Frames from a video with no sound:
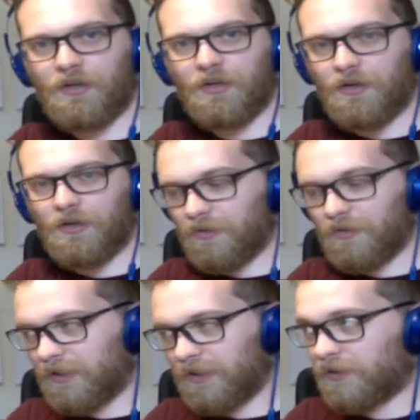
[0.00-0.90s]

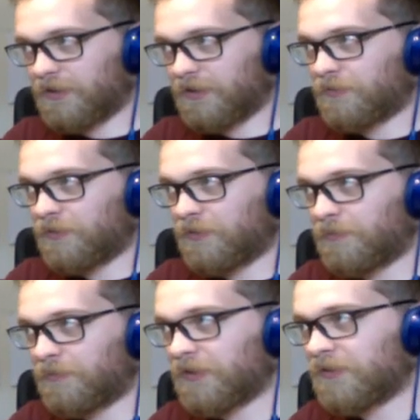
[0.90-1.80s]
okay, so that's the record
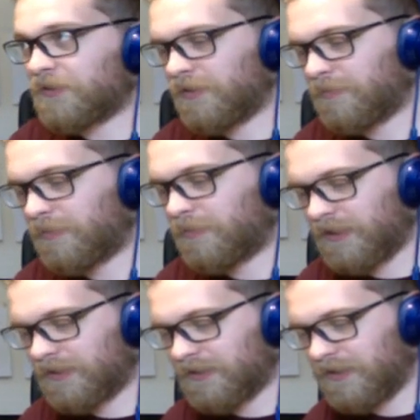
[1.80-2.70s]
button
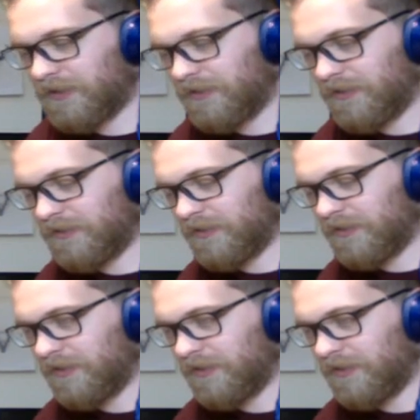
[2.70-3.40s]
pressed on